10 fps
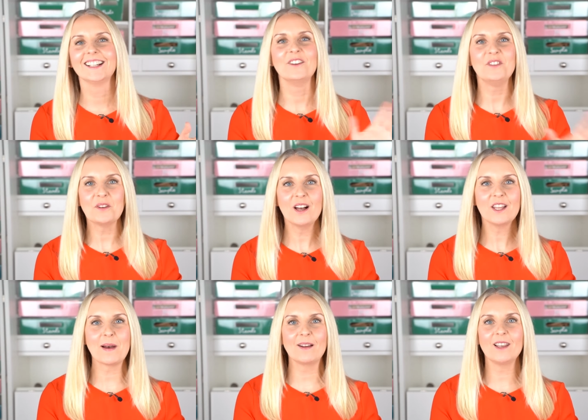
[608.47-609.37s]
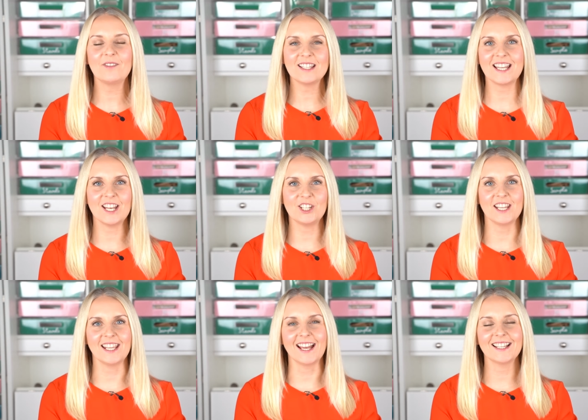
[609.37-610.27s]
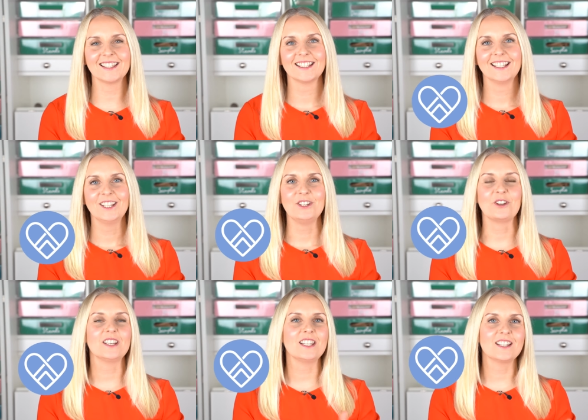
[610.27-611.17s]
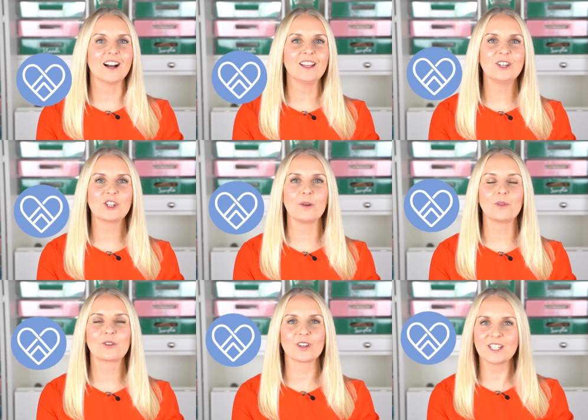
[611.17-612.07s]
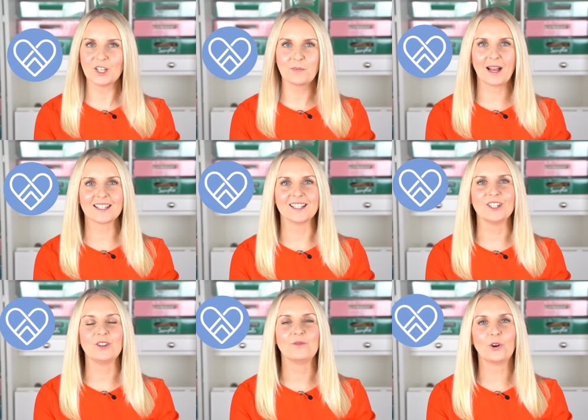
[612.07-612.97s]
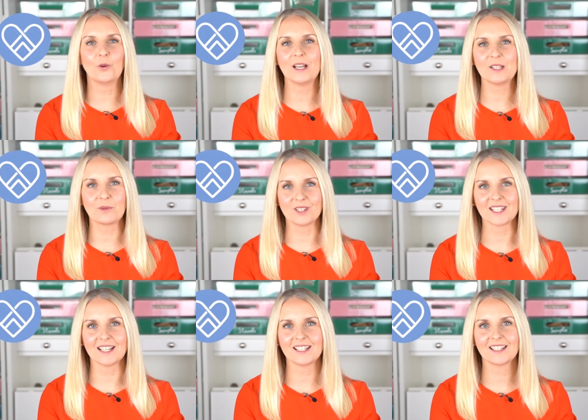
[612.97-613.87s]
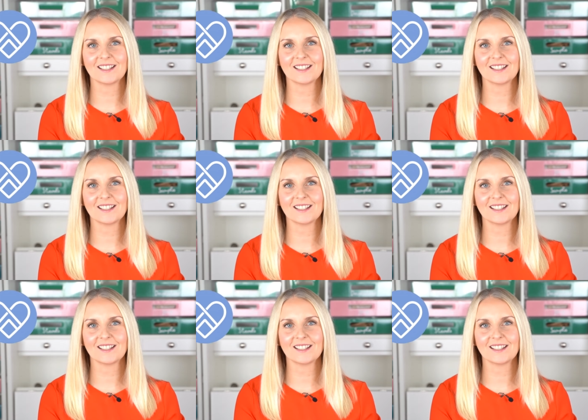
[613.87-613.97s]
have you heard about Love It Stitch It yet? You can design and shop the cross stitch patterns you've always wanted.